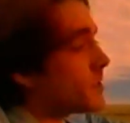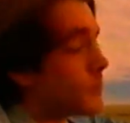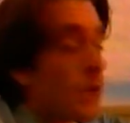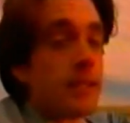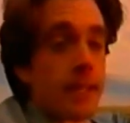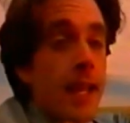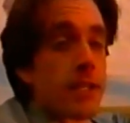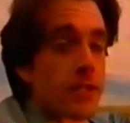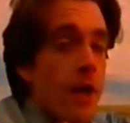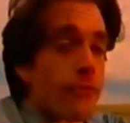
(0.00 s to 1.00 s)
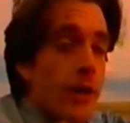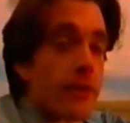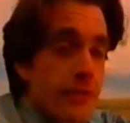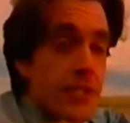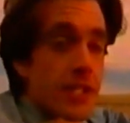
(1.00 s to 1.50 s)
to run today's software
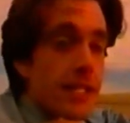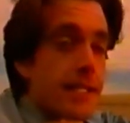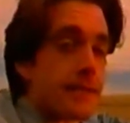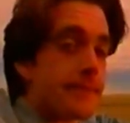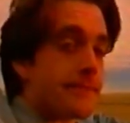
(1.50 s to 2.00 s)
efficiently.